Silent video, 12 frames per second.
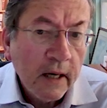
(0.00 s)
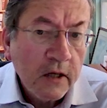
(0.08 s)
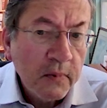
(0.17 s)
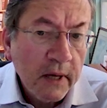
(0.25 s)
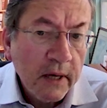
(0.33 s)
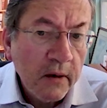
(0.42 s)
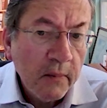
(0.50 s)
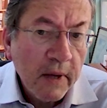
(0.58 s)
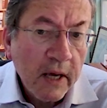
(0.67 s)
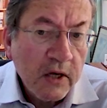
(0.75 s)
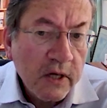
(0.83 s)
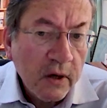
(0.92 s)
It has played an
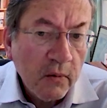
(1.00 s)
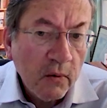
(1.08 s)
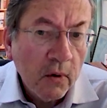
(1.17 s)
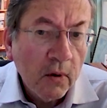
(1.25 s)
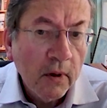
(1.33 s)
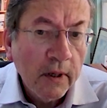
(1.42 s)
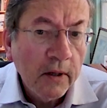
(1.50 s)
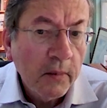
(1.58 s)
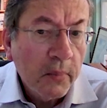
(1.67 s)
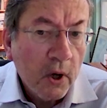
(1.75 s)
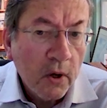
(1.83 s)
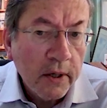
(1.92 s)
amazing role
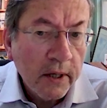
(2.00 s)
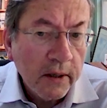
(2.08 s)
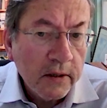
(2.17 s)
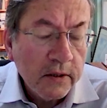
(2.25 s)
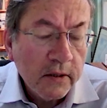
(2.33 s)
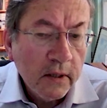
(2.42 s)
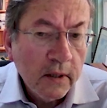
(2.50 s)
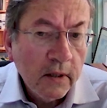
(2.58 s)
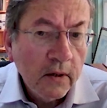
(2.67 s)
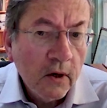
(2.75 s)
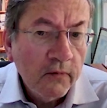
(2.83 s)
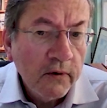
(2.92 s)
in the Balkans
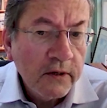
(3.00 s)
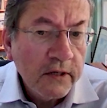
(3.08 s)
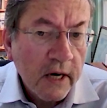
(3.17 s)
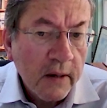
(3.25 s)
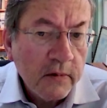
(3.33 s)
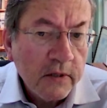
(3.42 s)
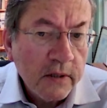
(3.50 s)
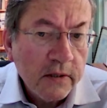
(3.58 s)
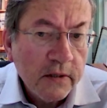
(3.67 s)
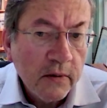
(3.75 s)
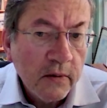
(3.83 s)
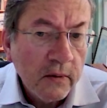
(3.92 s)
over time
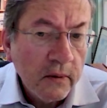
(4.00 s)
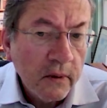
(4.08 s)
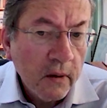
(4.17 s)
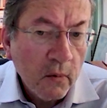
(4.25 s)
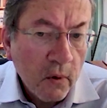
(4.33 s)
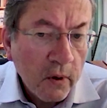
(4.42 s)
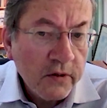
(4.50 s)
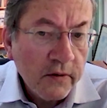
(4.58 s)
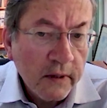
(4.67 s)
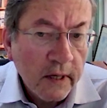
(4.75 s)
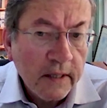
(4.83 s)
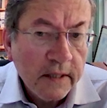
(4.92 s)
since the
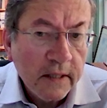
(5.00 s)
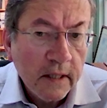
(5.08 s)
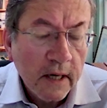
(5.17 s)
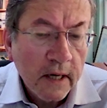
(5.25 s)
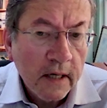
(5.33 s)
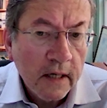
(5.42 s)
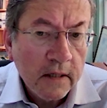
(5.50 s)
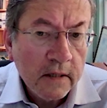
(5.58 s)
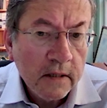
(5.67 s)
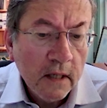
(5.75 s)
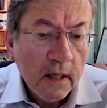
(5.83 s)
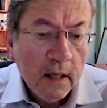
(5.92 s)
wars in the
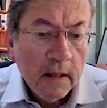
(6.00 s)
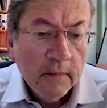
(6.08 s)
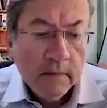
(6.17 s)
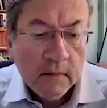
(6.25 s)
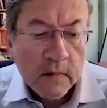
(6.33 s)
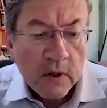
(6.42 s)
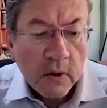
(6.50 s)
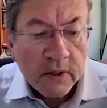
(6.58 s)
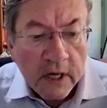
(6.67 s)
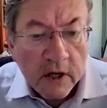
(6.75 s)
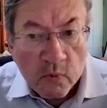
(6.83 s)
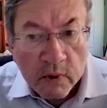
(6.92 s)
1990s.
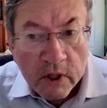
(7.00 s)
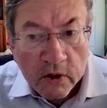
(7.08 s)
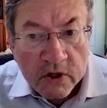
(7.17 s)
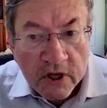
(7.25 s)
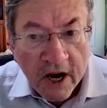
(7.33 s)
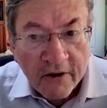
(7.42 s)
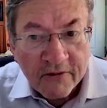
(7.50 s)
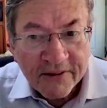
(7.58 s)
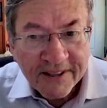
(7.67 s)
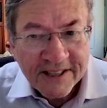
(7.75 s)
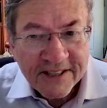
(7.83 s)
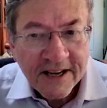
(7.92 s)
So it does real
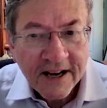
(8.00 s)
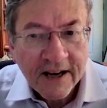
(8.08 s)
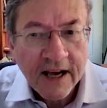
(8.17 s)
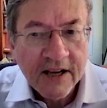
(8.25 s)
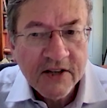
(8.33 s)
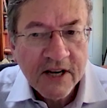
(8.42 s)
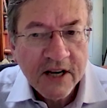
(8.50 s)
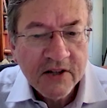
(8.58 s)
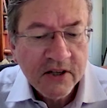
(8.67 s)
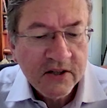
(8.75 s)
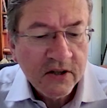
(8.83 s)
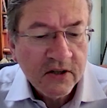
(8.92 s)
stuff. It's
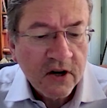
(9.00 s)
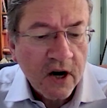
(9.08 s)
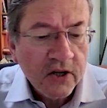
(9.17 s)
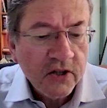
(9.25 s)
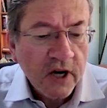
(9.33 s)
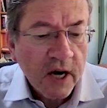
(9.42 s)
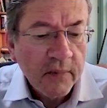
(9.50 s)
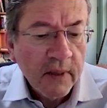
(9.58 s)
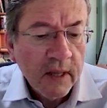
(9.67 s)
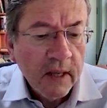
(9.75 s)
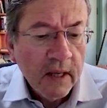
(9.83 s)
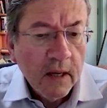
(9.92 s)
not just a talk shop,
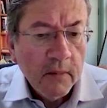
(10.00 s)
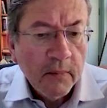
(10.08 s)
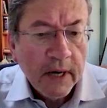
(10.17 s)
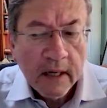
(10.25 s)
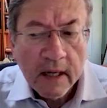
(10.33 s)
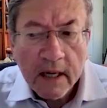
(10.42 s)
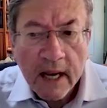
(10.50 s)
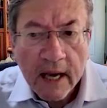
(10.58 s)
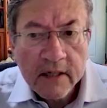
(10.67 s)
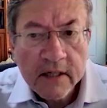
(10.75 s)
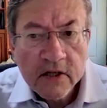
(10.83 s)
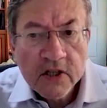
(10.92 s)
but
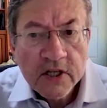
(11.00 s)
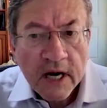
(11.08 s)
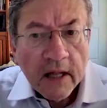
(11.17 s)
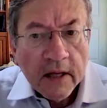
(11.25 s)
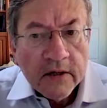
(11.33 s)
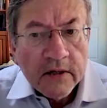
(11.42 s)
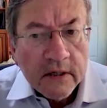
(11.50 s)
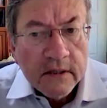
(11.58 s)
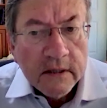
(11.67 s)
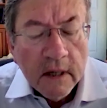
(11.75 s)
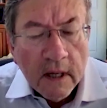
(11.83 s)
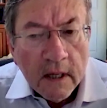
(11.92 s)
it has its
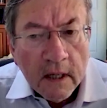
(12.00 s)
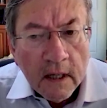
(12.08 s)
challenges.